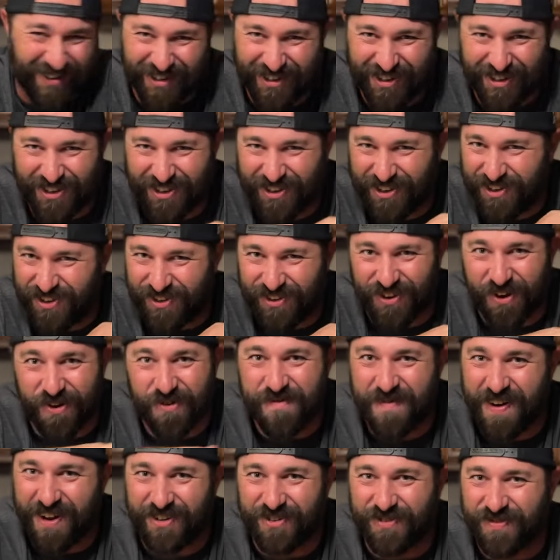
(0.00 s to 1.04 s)
so
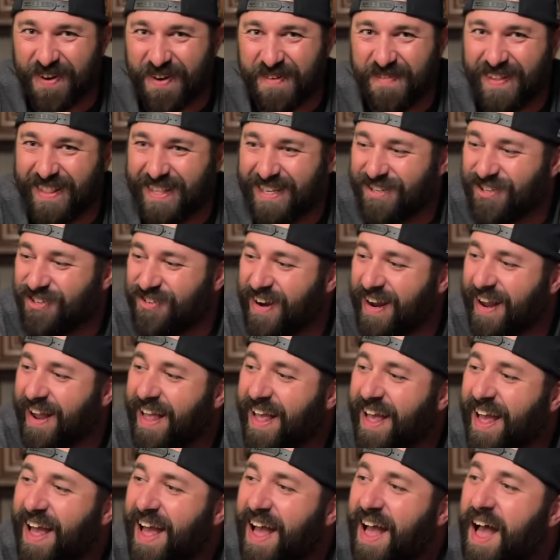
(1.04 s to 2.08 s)
much rum in this oh drink.
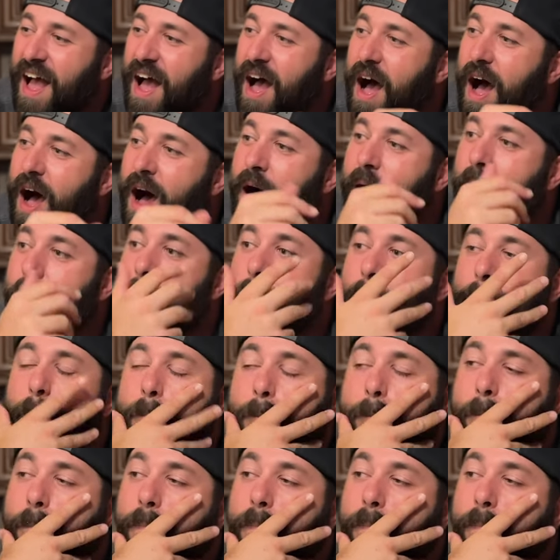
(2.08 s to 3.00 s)
Oh um,